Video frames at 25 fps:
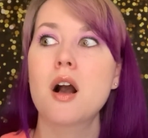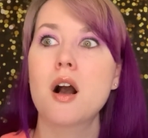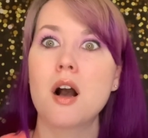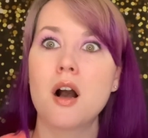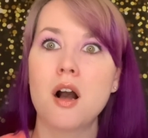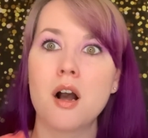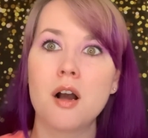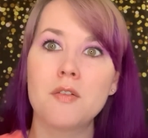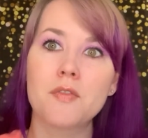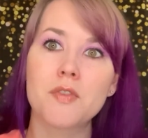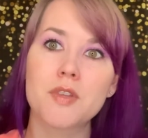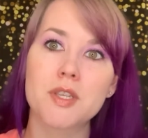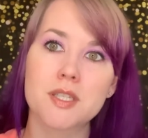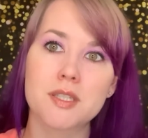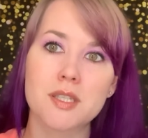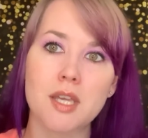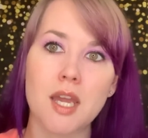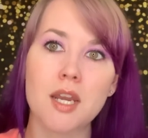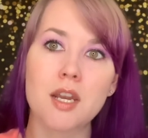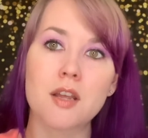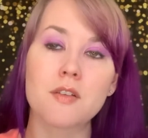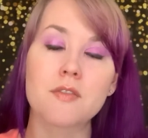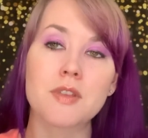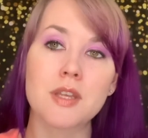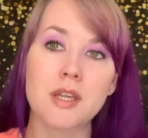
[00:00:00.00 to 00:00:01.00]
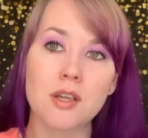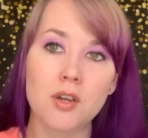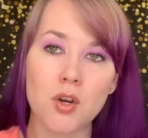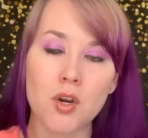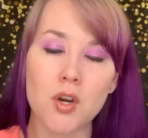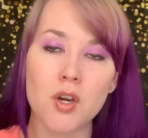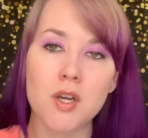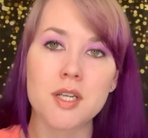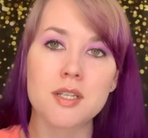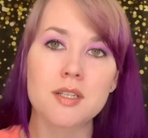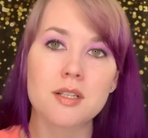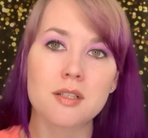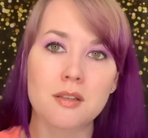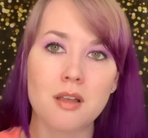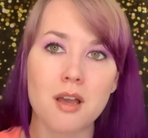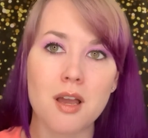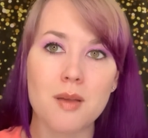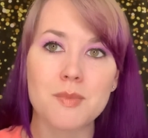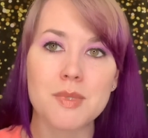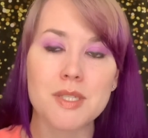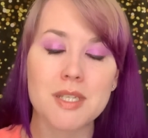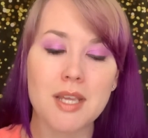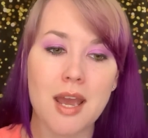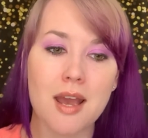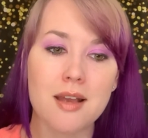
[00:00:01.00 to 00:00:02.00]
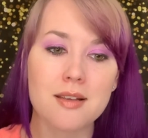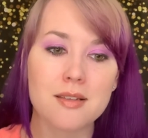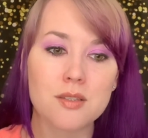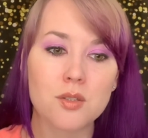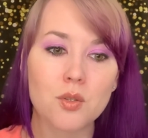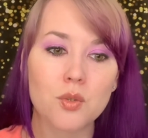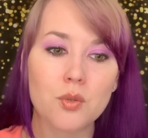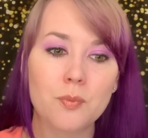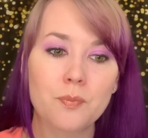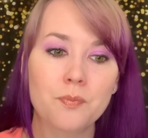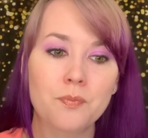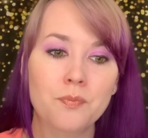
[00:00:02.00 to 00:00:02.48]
on the site of the current Glamis Castle.